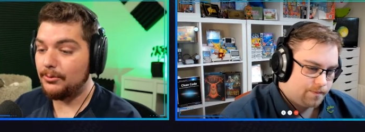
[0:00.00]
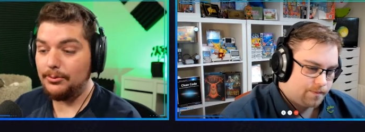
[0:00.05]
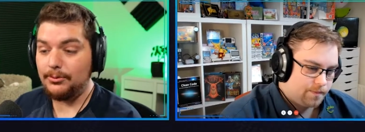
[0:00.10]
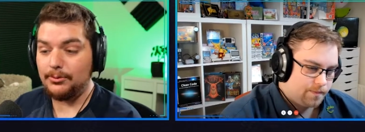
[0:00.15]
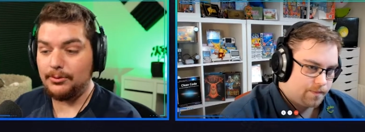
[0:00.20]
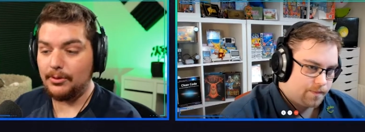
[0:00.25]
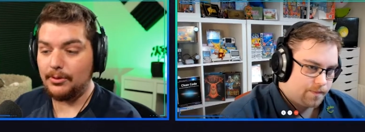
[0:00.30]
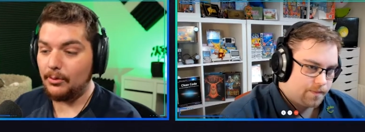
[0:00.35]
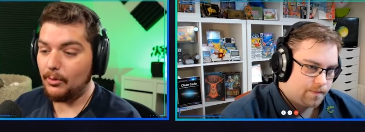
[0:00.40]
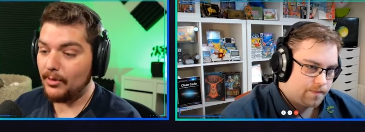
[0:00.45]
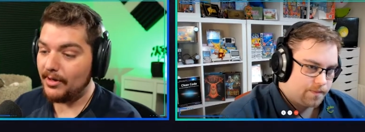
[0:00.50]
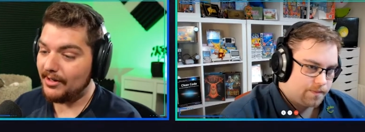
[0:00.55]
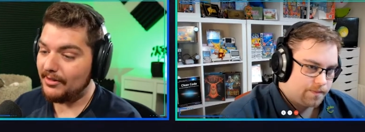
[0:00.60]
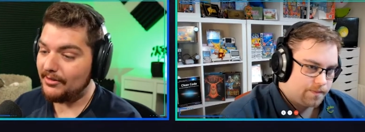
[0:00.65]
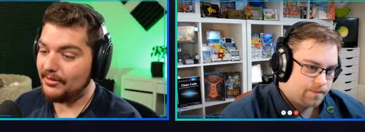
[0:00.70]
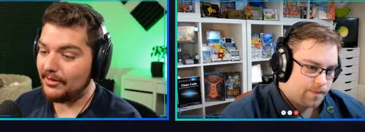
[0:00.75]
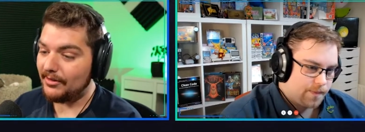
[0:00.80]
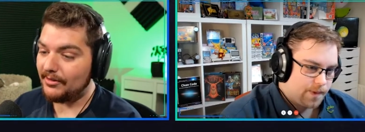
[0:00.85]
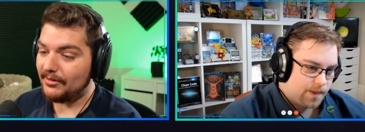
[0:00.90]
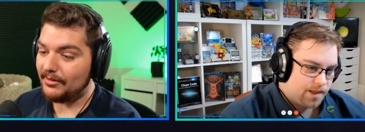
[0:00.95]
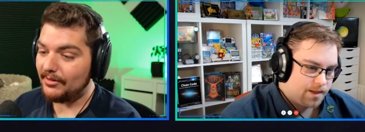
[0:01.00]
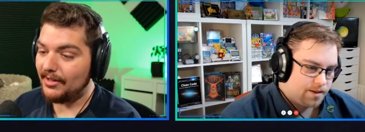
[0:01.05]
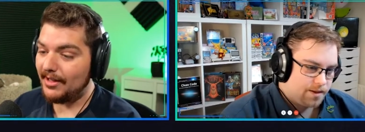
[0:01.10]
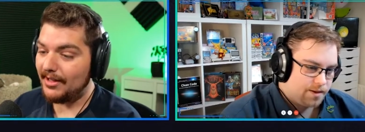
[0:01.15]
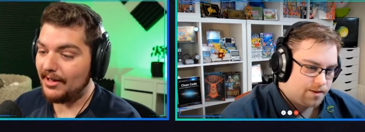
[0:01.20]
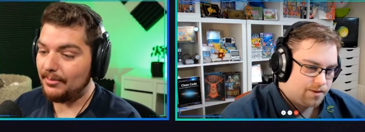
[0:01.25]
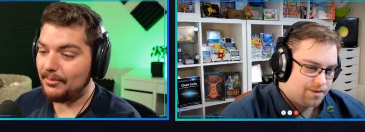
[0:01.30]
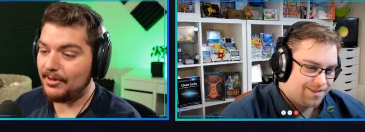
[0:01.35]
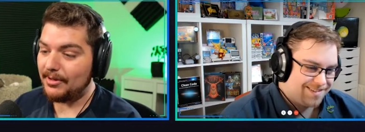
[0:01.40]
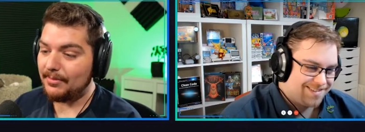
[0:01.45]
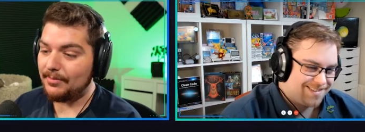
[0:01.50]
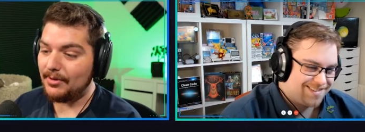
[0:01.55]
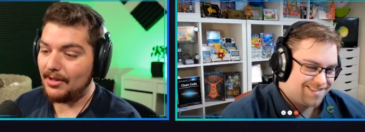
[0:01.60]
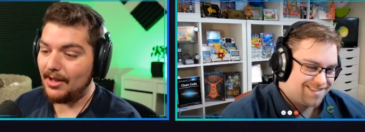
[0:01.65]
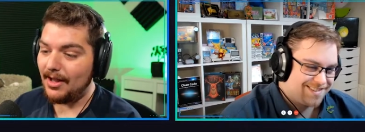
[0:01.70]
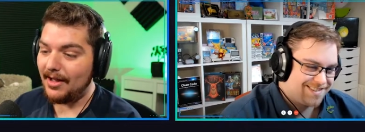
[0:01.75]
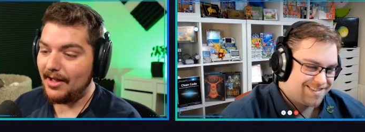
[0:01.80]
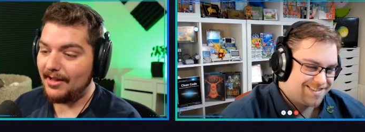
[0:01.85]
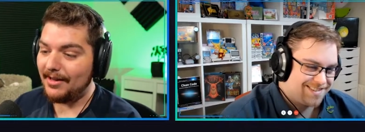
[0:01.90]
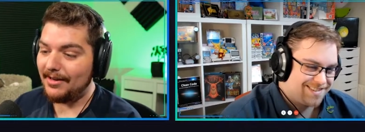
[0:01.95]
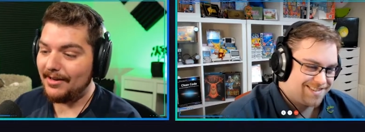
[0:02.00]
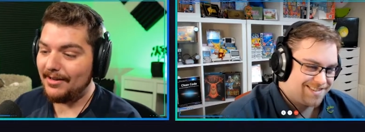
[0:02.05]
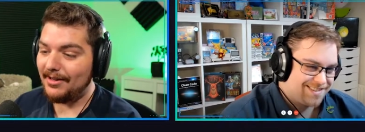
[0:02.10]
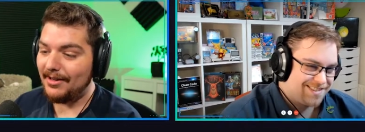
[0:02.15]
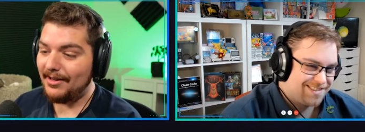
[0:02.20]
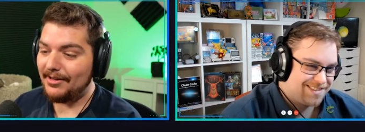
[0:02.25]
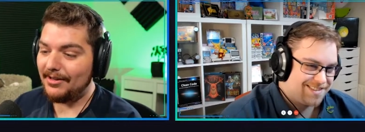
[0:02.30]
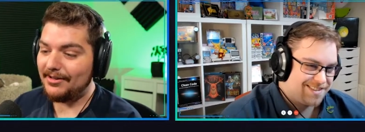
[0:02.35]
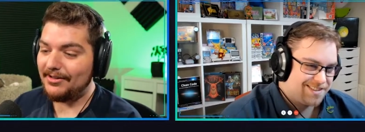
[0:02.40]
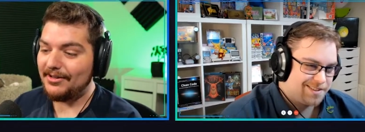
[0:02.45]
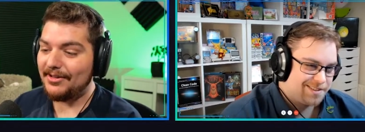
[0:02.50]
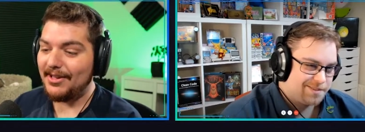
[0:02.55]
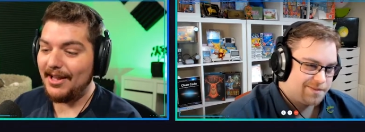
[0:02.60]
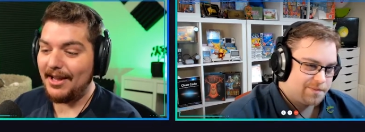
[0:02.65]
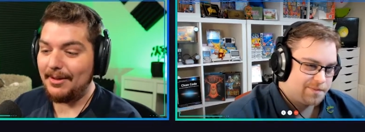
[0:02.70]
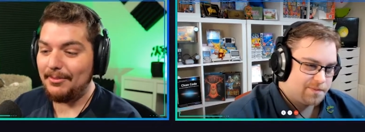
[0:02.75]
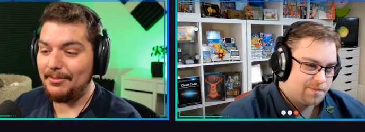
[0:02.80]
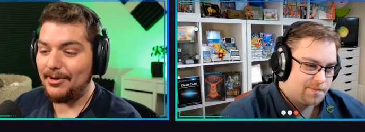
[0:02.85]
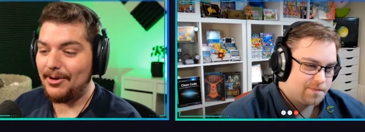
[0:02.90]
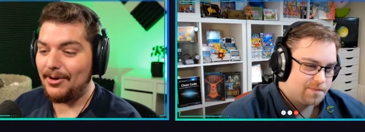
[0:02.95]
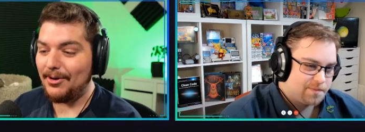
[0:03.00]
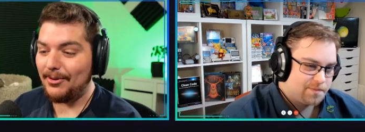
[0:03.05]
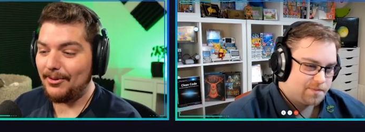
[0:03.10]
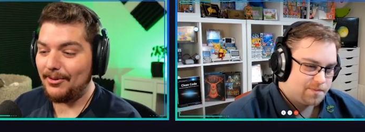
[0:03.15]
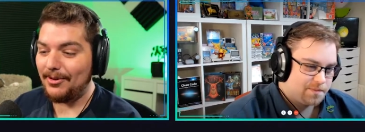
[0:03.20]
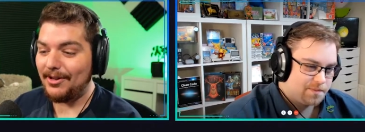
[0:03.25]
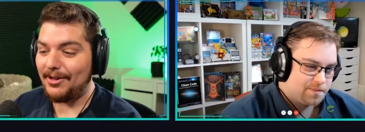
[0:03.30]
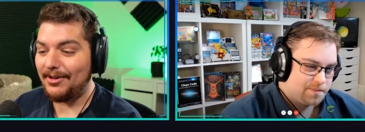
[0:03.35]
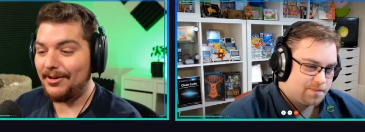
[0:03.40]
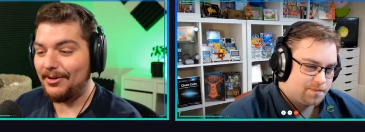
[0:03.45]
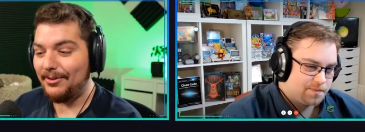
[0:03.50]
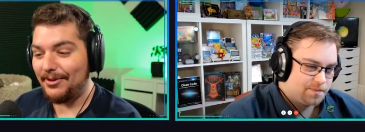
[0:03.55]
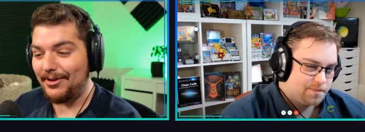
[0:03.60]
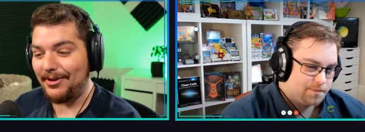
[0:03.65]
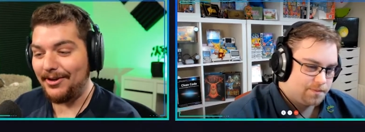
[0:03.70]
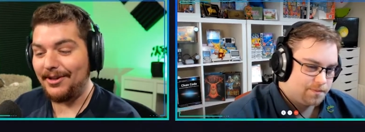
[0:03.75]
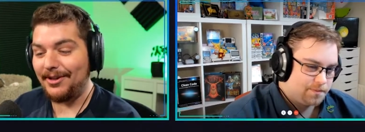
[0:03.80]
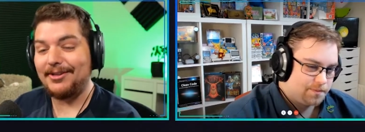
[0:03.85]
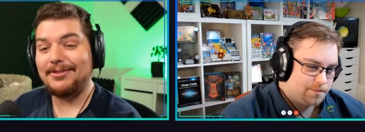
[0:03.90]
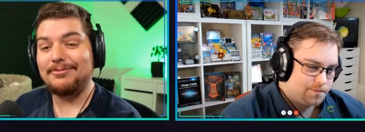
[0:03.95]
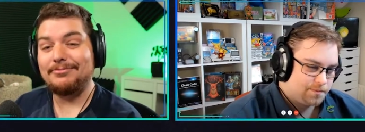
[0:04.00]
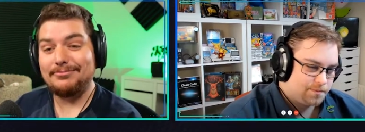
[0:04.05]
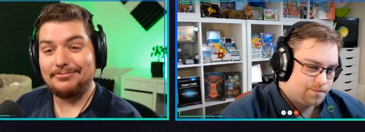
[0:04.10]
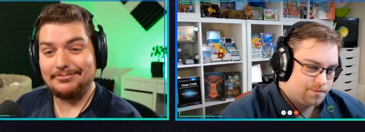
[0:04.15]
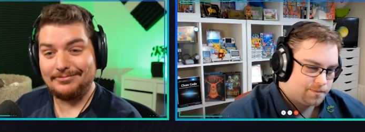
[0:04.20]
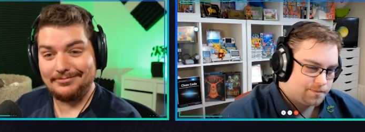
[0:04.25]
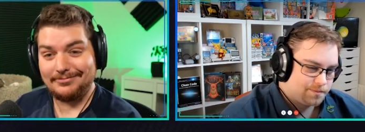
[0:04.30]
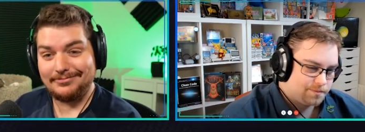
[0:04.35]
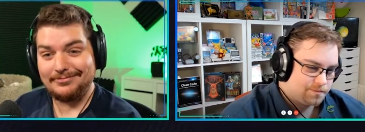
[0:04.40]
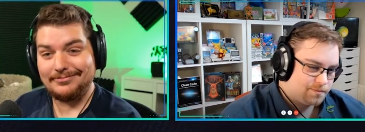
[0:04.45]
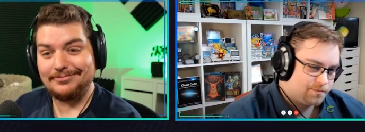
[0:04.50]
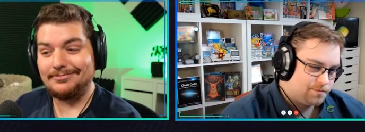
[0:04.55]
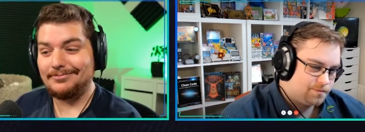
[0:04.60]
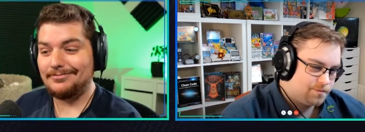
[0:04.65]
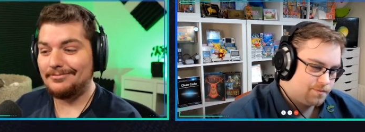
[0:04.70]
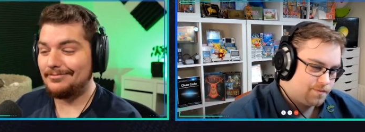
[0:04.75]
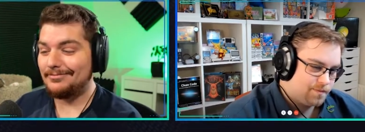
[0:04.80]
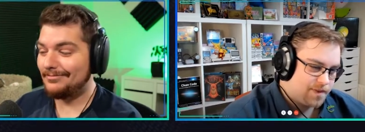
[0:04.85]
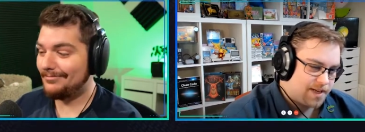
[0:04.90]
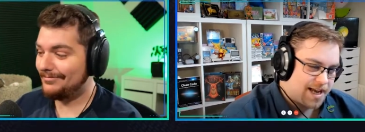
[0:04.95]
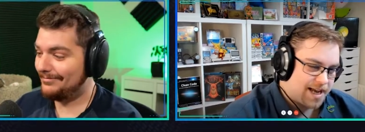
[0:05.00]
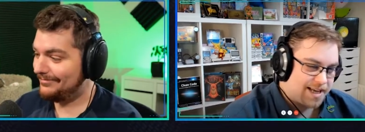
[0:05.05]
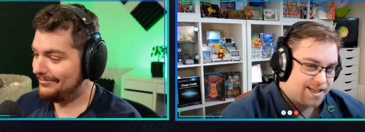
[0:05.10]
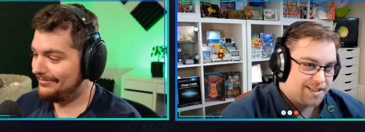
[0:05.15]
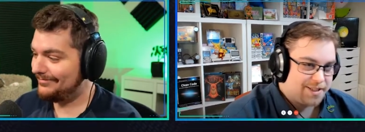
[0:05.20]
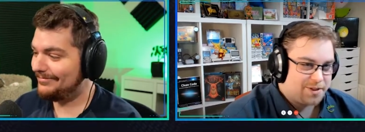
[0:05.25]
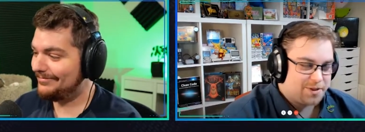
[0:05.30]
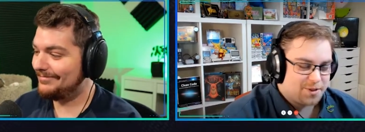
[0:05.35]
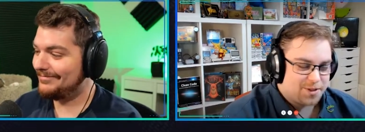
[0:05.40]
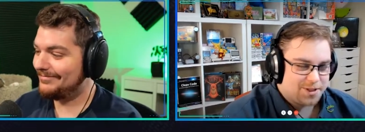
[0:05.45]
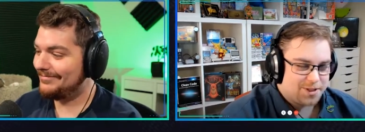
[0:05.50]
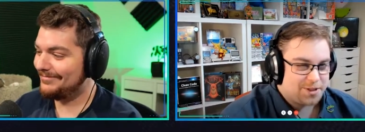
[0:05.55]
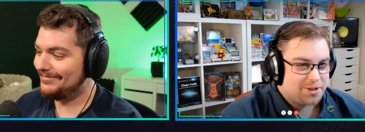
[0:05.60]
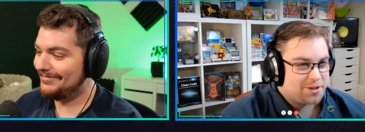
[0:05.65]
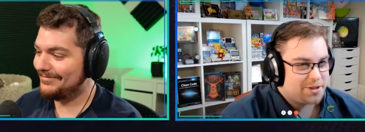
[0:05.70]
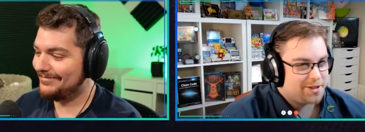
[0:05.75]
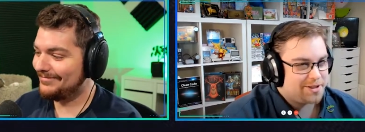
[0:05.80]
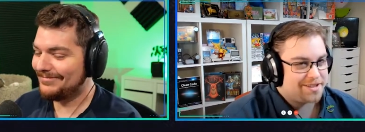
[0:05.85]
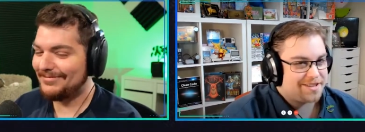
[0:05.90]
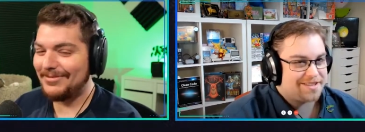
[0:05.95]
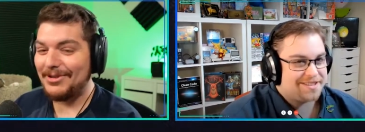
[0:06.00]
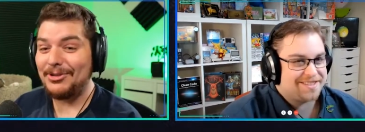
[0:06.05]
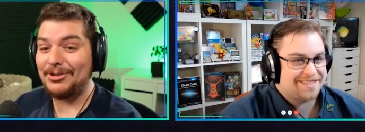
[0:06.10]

Speaker 1: Ooh, what is it? Can it be applied to game code in Unity? Can it or
Speaker 2: should it?